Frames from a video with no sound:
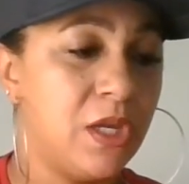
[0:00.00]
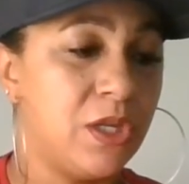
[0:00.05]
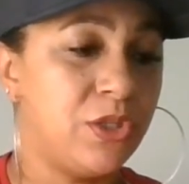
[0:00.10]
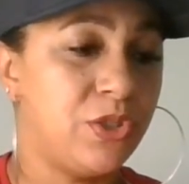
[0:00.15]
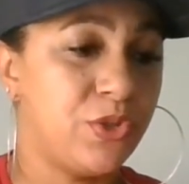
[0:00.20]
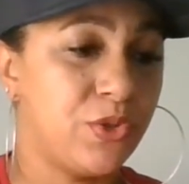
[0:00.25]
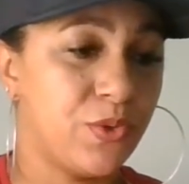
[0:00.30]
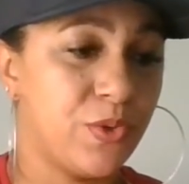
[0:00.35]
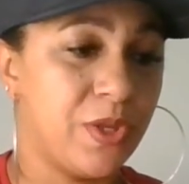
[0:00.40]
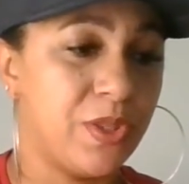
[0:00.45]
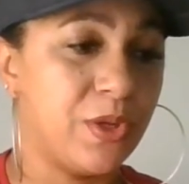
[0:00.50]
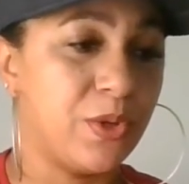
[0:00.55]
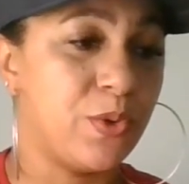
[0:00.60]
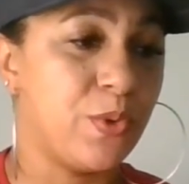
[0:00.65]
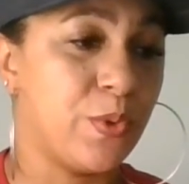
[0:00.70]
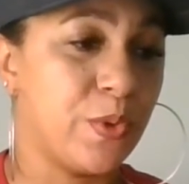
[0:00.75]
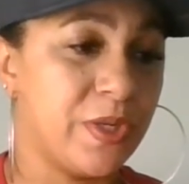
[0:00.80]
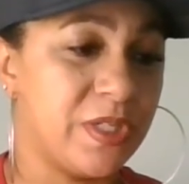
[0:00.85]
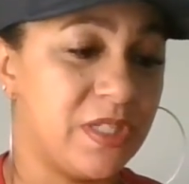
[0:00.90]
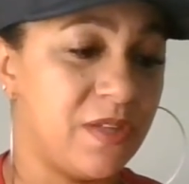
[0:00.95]
during the
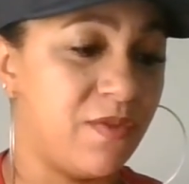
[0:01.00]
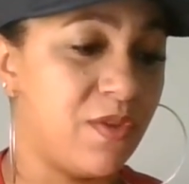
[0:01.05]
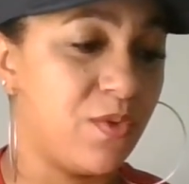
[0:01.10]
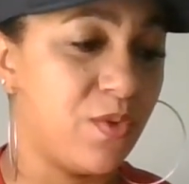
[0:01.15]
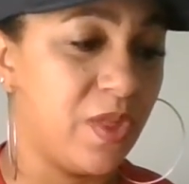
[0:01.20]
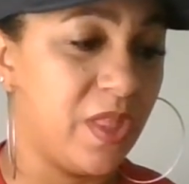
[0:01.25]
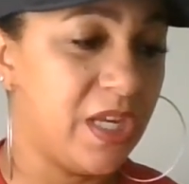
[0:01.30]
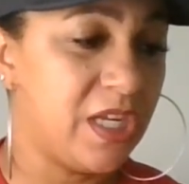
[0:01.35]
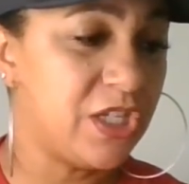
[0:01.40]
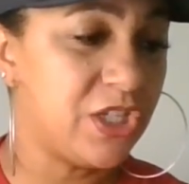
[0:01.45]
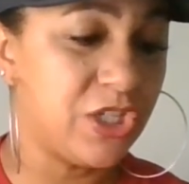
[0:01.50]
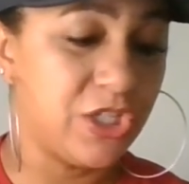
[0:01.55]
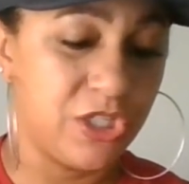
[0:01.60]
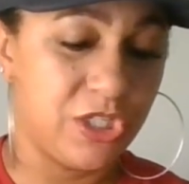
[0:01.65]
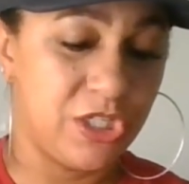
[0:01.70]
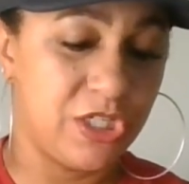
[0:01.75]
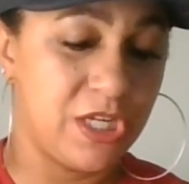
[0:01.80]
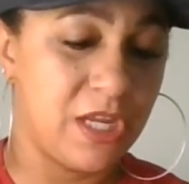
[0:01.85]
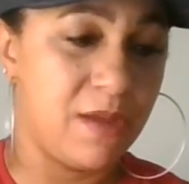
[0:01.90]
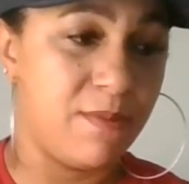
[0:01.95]
course of the
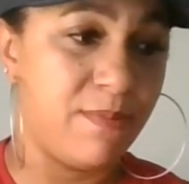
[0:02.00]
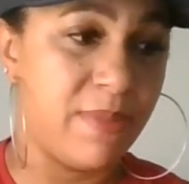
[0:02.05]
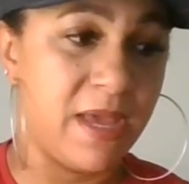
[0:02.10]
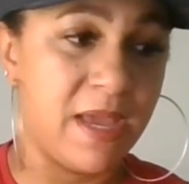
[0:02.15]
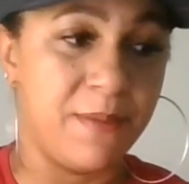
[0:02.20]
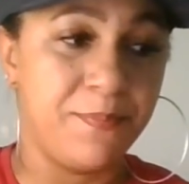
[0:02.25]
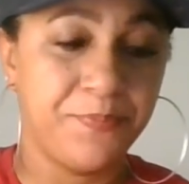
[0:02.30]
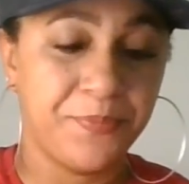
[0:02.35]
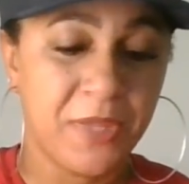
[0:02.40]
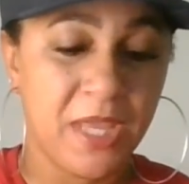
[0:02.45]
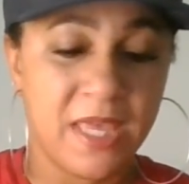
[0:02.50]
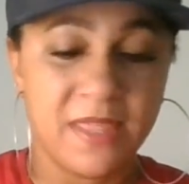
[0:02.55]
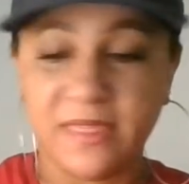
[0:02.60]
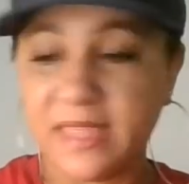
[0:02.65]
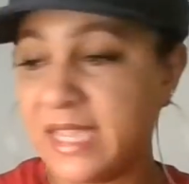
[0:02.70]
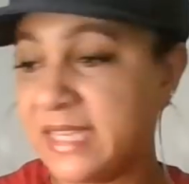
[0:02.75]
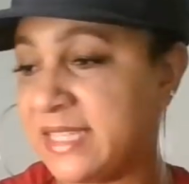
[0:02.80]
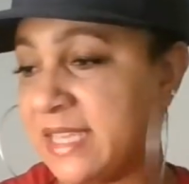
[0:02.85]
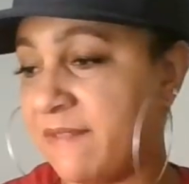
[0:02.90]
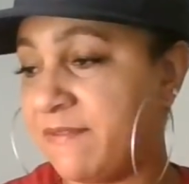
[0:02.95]
relationship, but
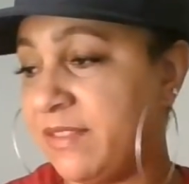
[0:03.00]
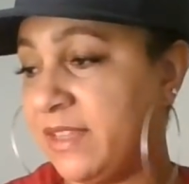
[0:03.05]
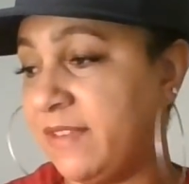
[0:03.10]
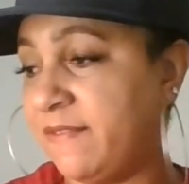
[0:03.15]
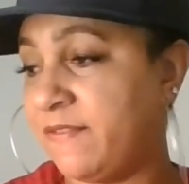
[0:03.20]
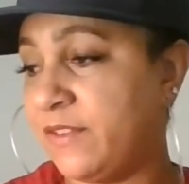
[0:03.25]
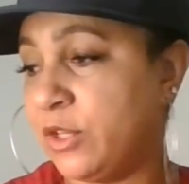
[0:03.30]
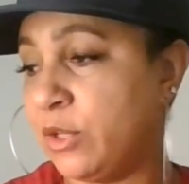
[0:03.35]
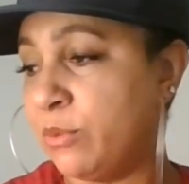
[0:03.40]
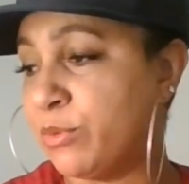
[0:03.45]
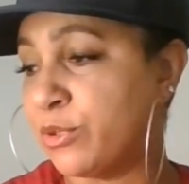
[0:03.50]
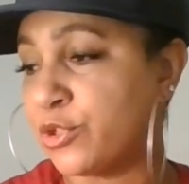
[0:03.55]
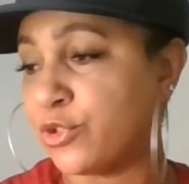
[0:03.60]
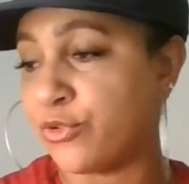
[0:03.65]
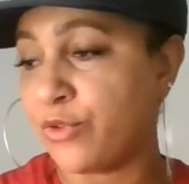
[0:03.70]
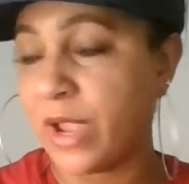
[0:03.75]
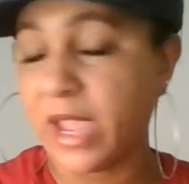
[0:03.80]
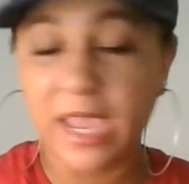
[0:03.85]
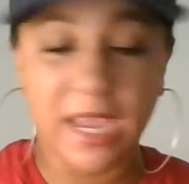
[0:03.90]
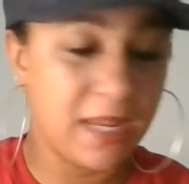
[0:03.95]
they definitely feel
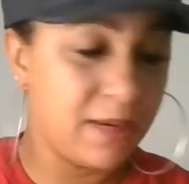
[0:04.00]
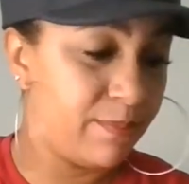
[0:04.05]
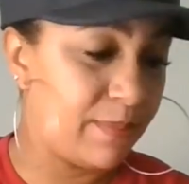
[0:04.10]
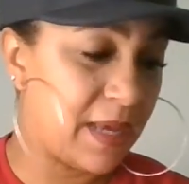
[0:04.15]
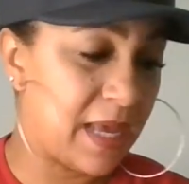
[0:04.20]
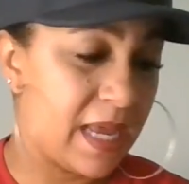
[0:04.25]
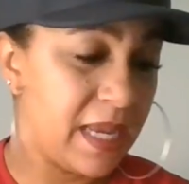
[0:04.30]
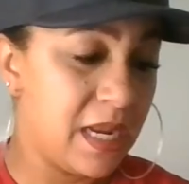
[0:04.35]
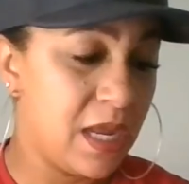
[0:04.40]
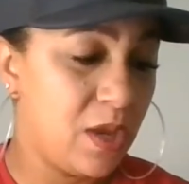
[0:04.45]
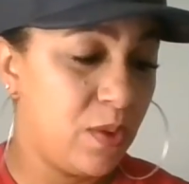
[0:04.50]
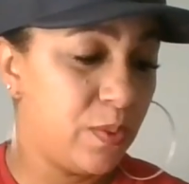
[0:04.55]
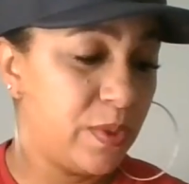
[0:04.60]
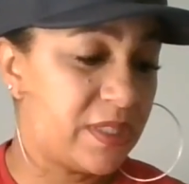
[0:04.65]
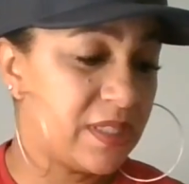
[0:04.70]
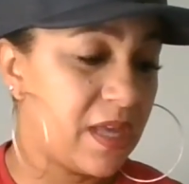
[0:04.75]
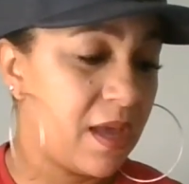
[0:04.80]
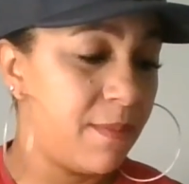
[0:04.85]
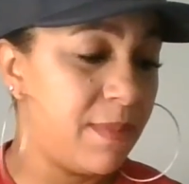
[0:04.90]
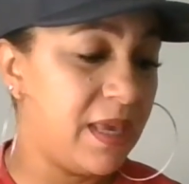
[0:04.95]
betrayed. But what's
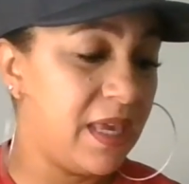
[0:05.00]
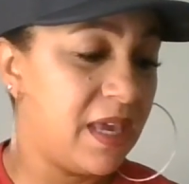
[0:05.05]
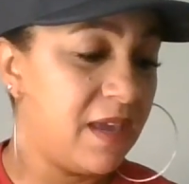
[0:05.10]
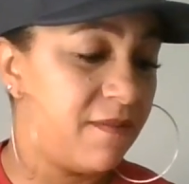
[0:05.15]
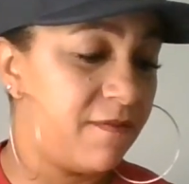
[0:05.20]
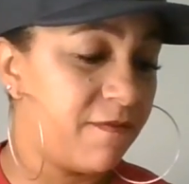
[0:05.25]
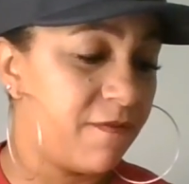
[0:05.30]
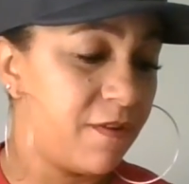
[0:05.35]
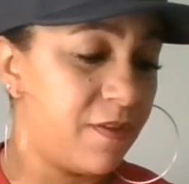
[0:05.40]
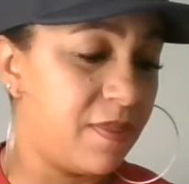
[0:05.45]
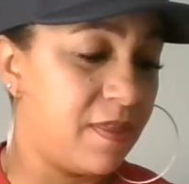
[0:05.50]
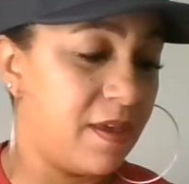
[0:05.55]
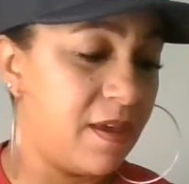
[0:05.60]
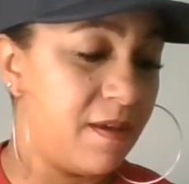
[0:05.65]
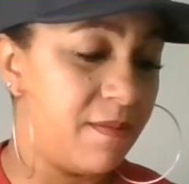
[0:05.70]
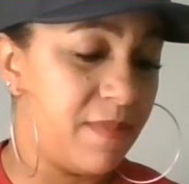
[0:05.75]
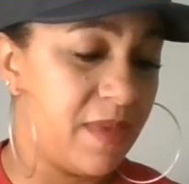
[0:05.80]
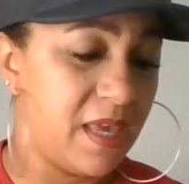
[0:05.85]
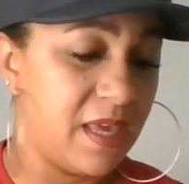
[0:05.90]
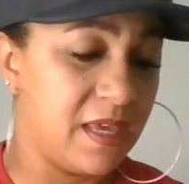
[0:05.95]
coming in for
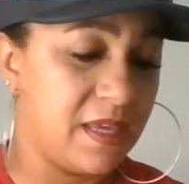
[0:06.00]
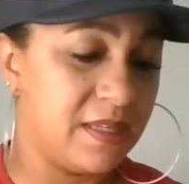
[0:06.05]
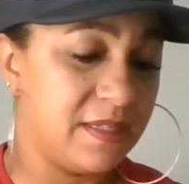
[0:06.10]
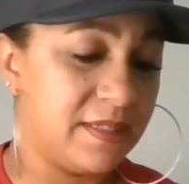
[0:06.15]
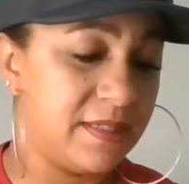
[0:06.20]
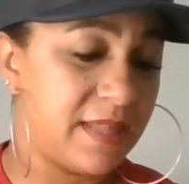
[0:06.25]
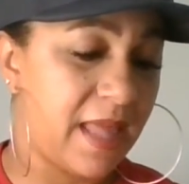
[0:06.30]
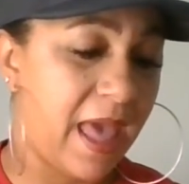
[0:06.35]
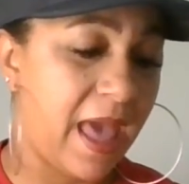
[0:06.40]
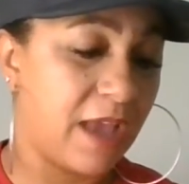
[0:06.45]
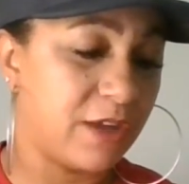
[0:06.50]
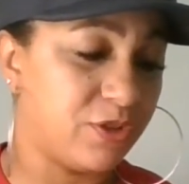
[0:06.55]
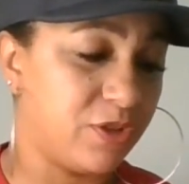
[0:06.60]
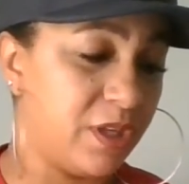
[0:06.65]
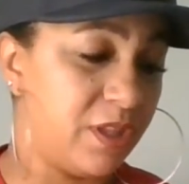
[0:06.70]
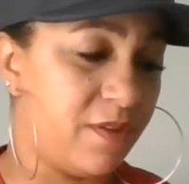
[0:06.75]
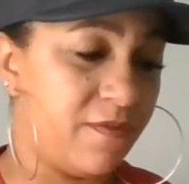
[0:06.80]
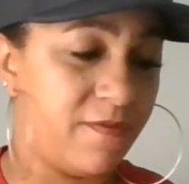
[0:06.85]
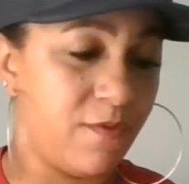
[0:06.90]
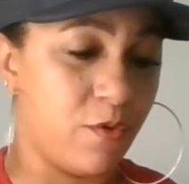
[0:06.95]
them is
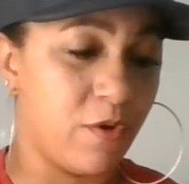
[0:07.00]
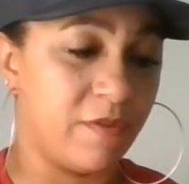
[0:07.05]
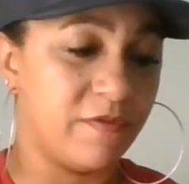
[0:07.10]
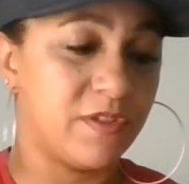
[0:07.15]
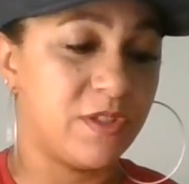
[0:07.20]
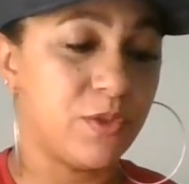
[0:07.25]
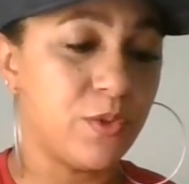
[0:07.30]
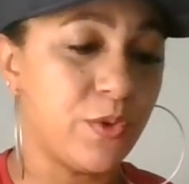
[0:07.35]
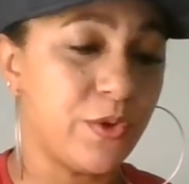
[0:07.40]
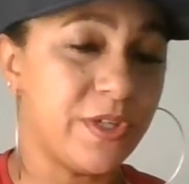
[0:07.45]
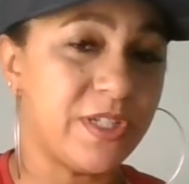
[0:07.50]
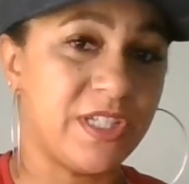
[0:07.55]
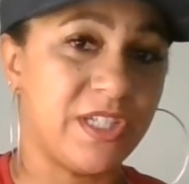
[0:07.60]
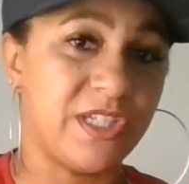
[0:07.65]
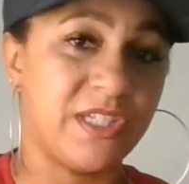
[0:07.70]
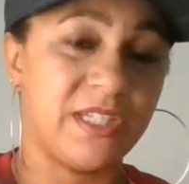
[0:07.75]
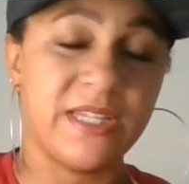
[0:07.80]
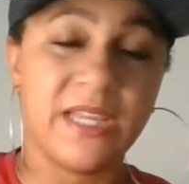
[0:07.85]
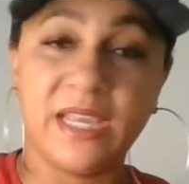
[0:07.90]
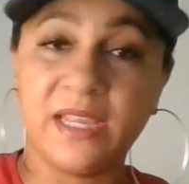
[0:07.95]
actually the Four of Swords,
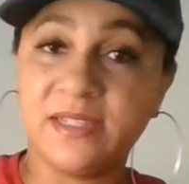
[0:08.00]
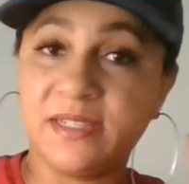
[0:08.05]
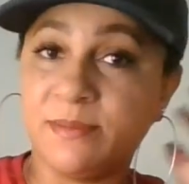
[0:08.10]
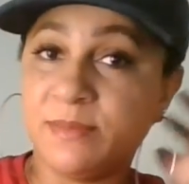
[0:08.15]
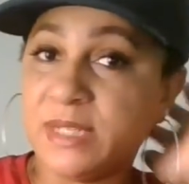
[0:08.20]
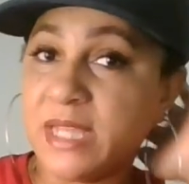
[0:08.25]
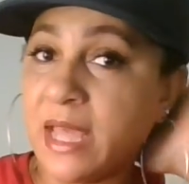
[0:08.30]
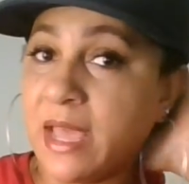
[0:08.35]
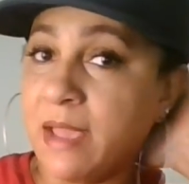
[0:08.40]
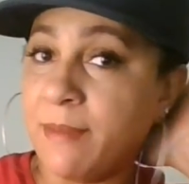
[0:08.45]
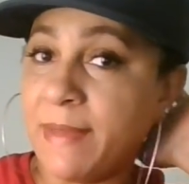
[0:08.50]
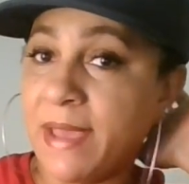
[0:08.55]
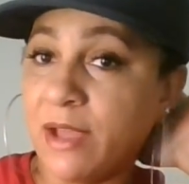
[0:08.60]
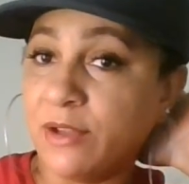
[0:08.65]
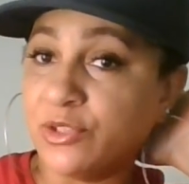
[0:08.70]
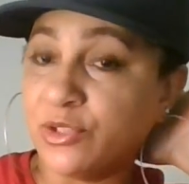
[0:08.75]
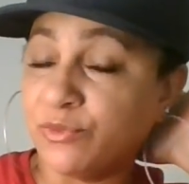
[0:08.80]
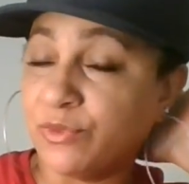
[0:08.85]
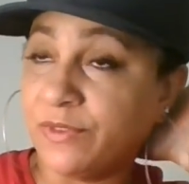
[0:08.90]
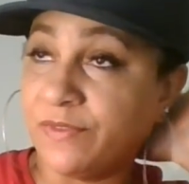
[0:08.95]
just taking some time out
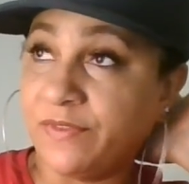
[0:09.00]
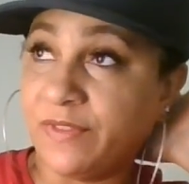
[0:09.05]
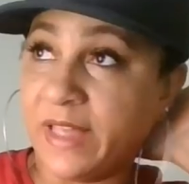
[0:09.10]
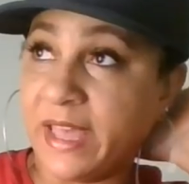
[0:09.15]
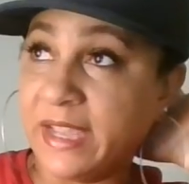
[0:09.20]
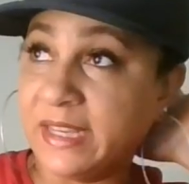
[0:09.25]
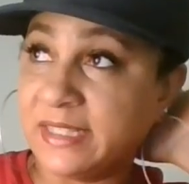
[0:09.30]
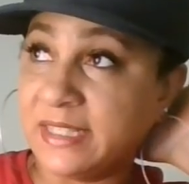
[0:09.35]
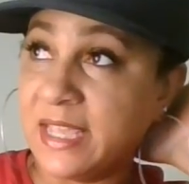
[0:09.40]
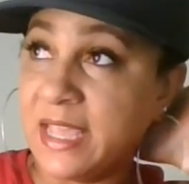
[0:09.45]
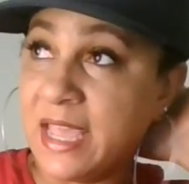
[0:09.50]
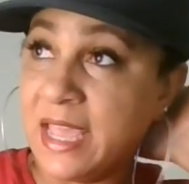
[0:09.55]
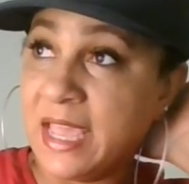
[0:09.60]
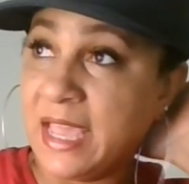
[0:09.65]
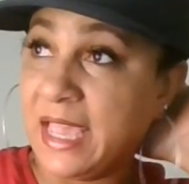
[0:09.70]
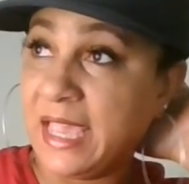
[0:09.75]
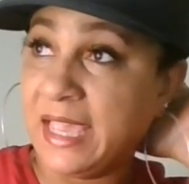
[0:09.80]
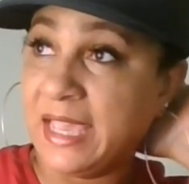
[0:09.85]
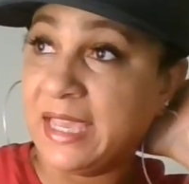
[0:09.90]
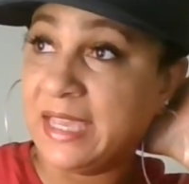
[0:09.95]
to reflect
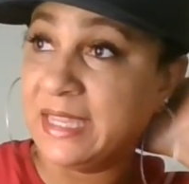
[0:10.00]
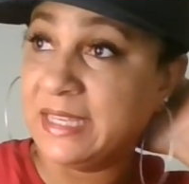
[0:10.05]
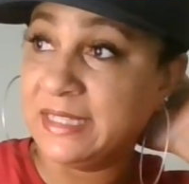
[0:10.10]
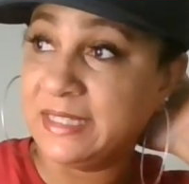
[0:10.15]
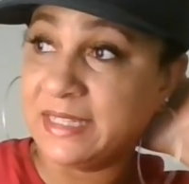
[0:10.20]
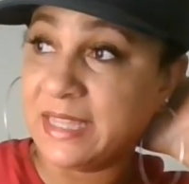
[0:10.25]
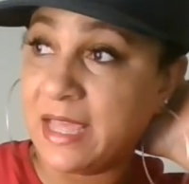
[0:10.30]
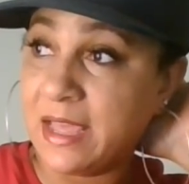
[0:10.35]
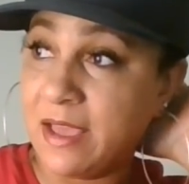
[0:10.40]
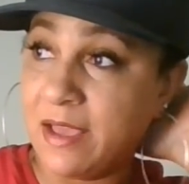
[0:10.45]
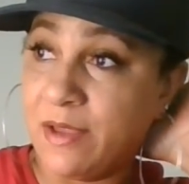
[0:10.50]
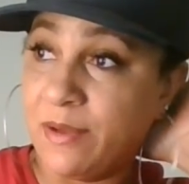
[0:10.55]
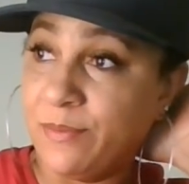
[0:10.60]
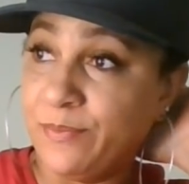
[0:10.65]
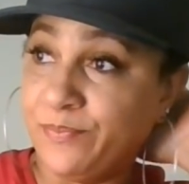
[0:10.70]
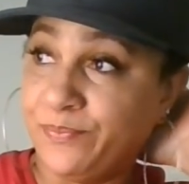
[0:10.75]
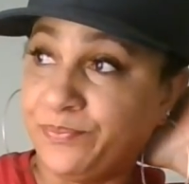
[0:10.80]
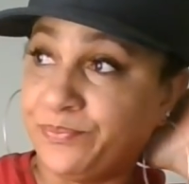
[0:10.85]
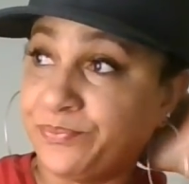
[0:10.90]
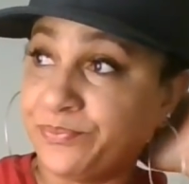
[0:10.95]
and,
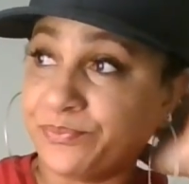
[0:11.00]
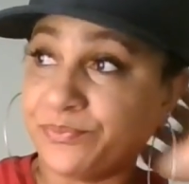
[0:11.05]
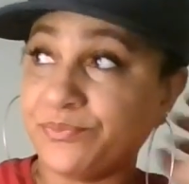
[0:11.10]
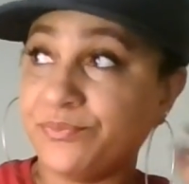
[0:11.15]
um,